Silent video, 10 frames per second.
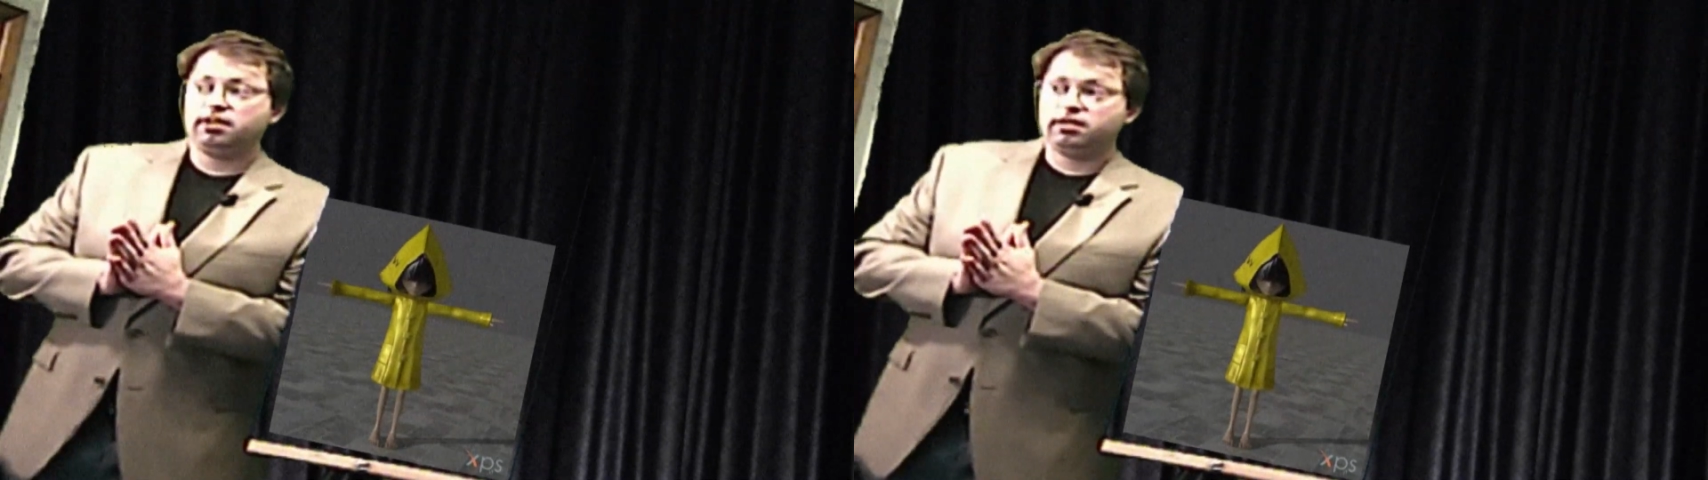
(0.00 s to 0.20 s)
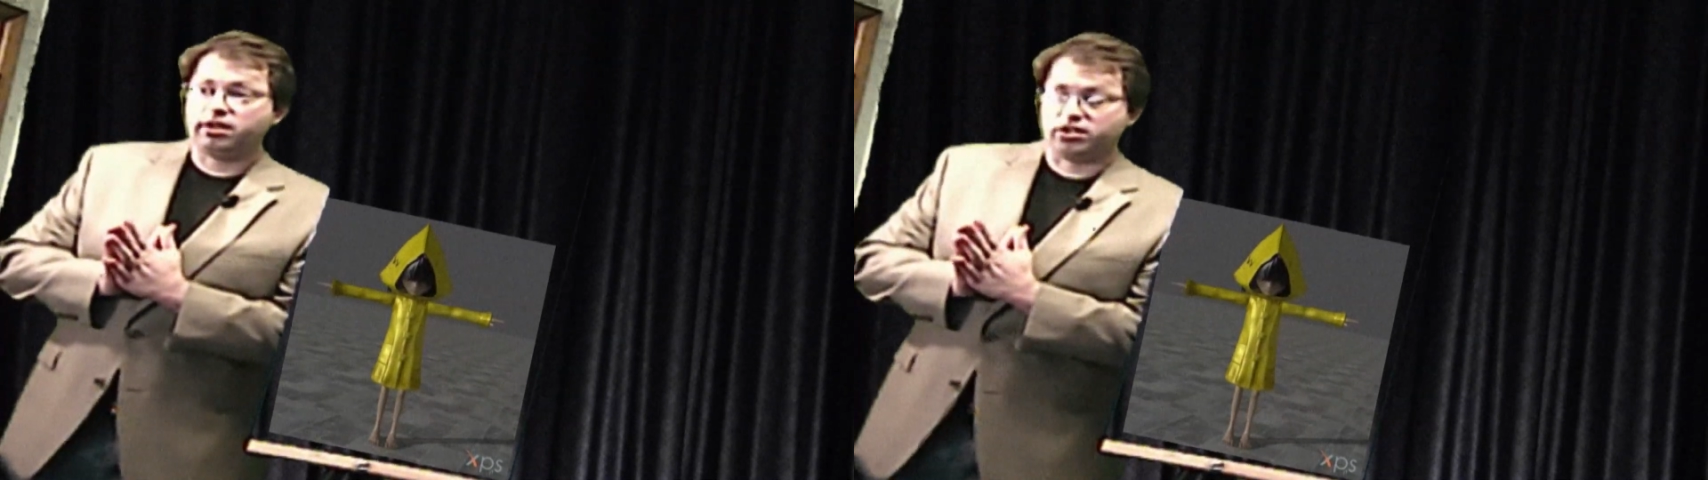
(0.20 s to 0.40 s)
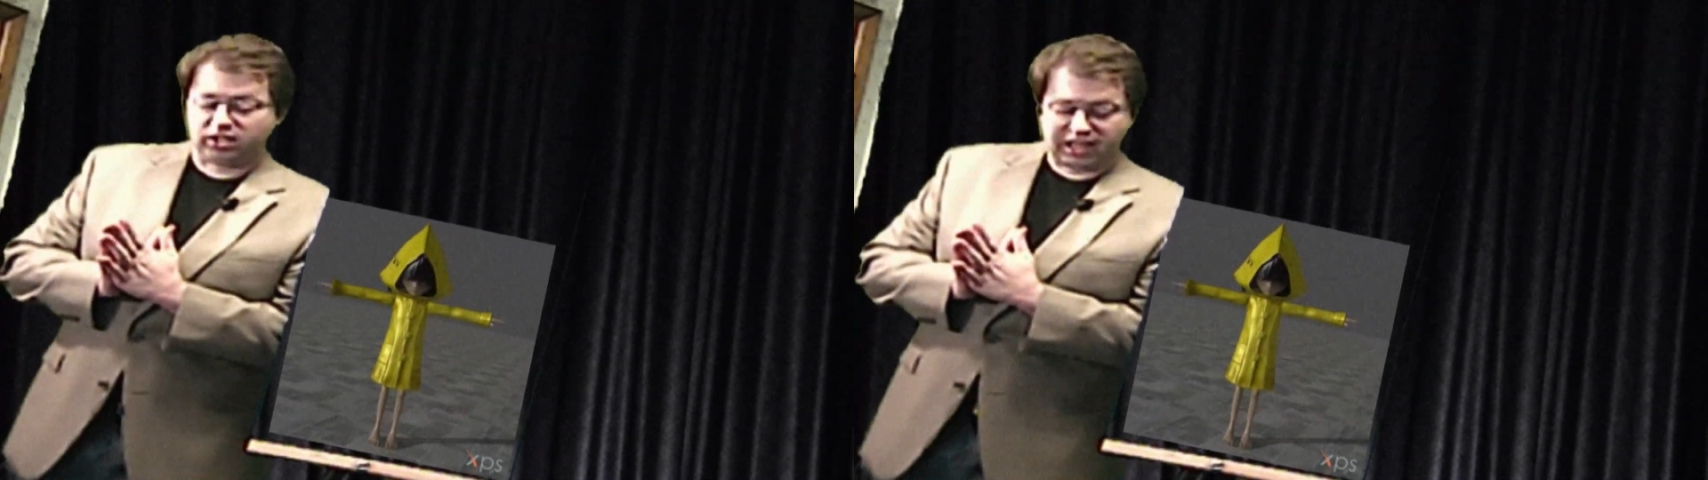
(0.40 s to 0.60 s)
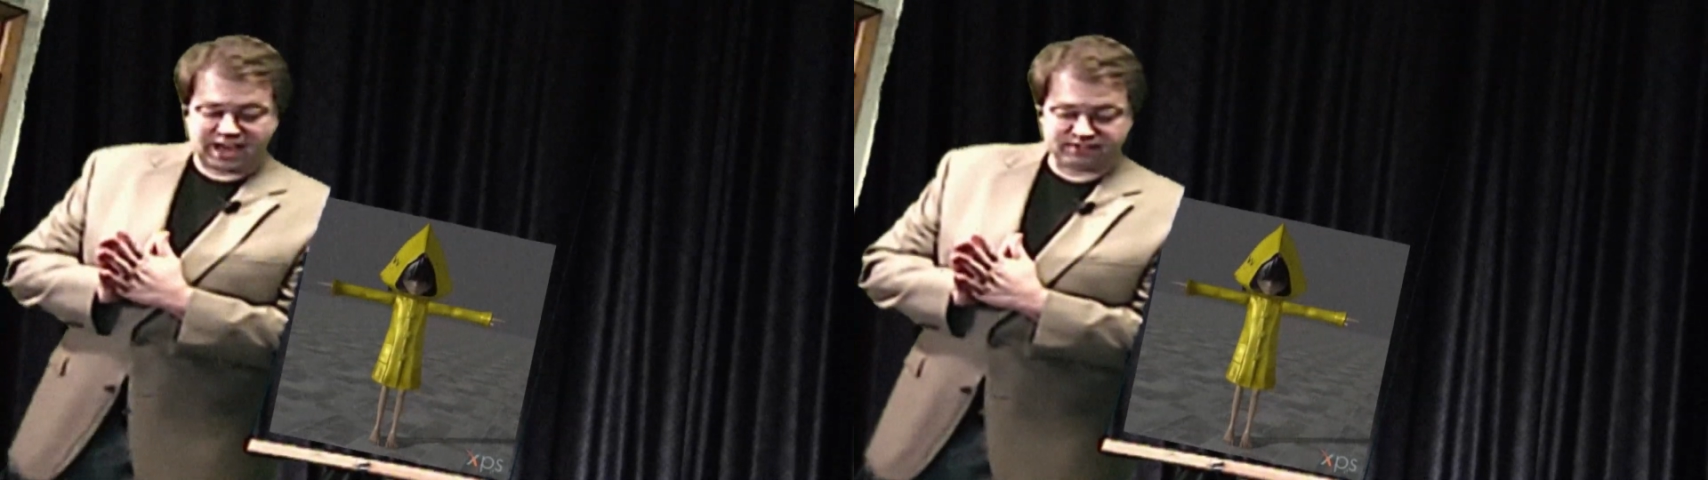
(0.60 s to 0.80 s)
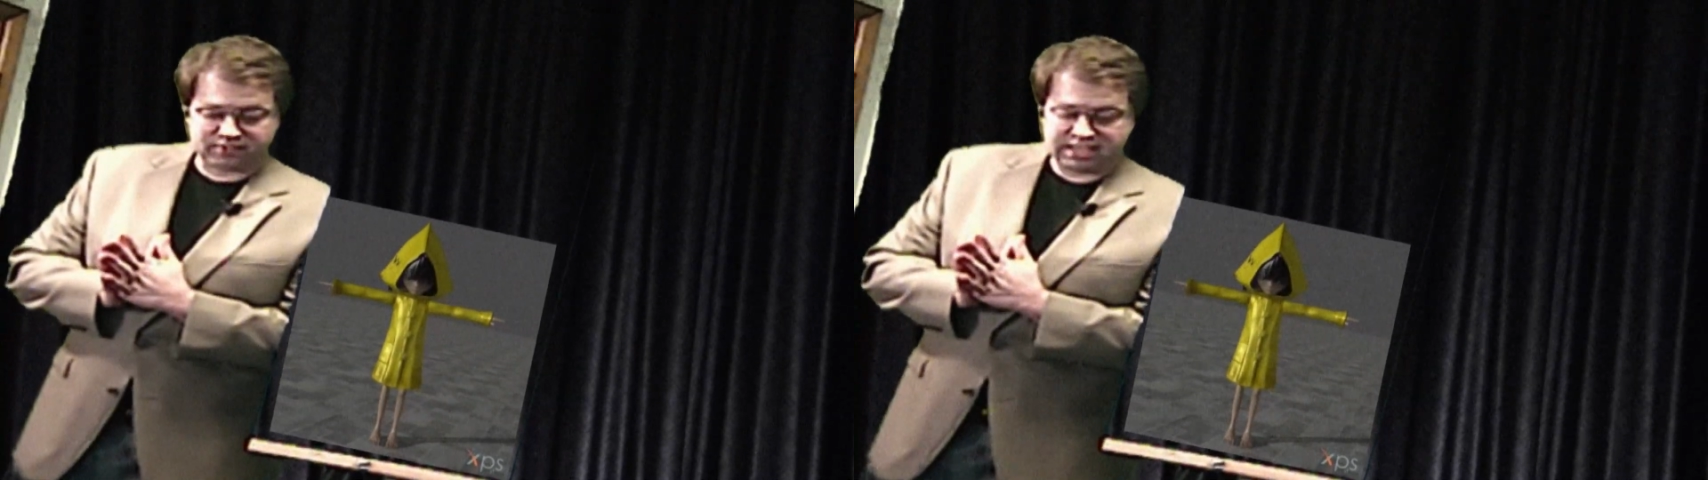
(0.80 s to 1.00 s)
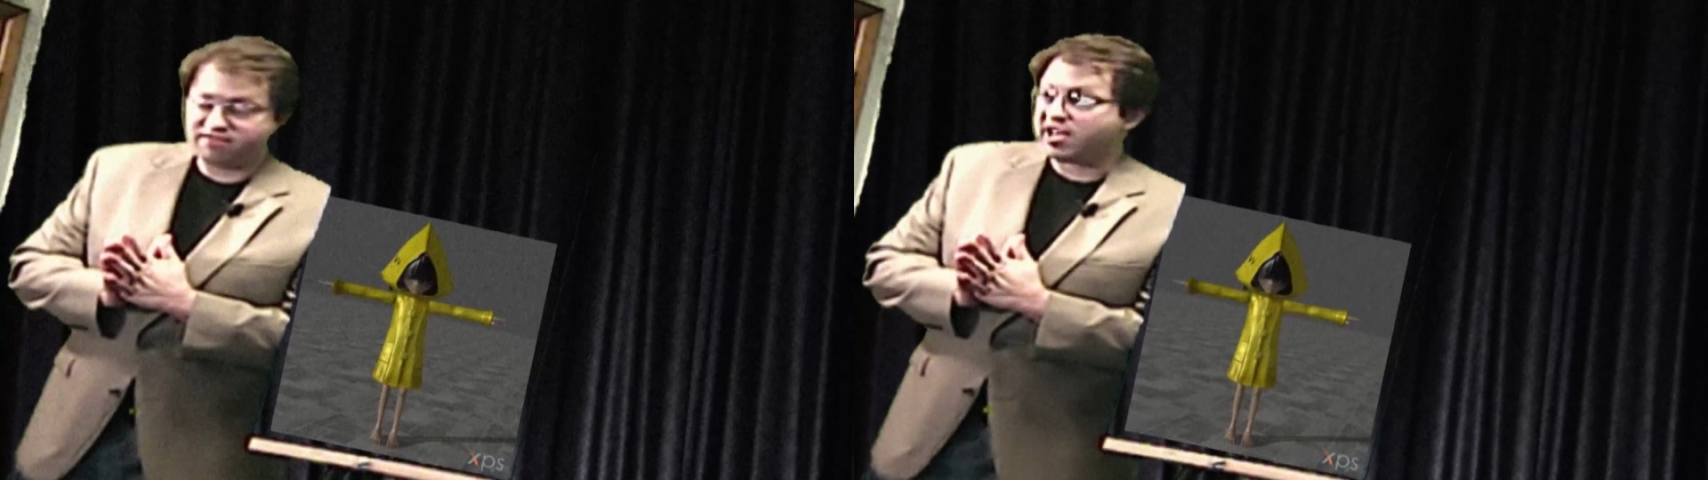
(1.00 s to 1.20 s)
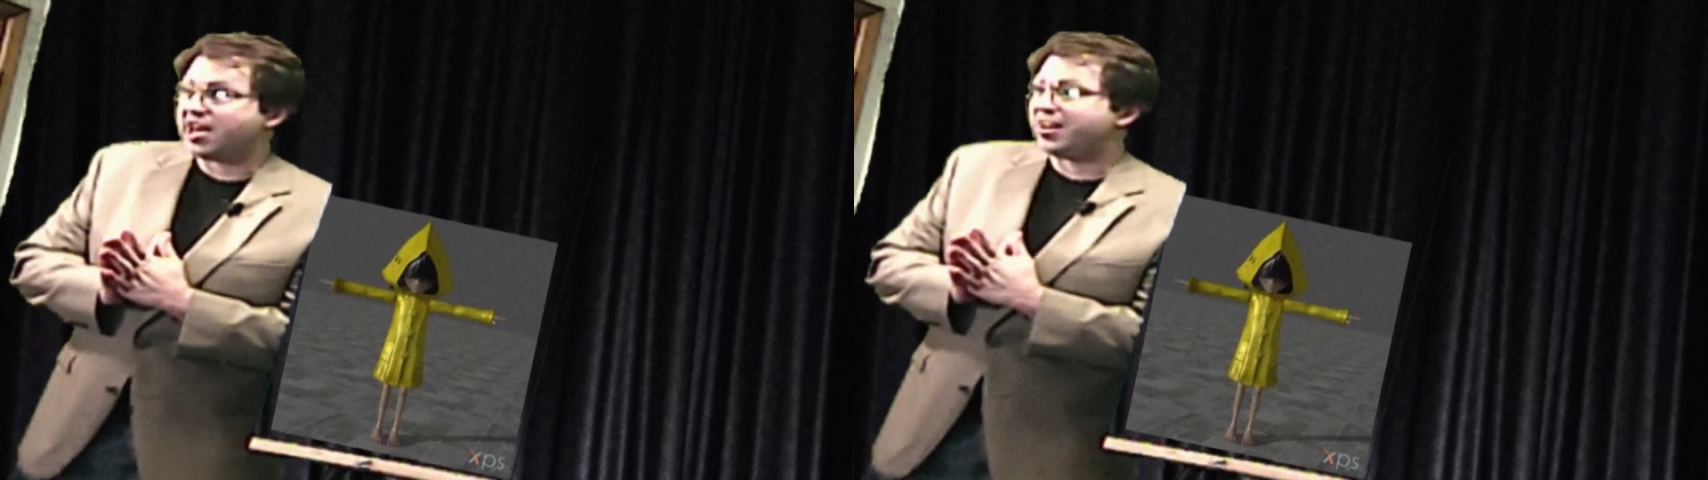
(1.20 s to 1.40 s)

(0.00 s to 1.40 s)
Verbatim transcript: there's a lot of deviant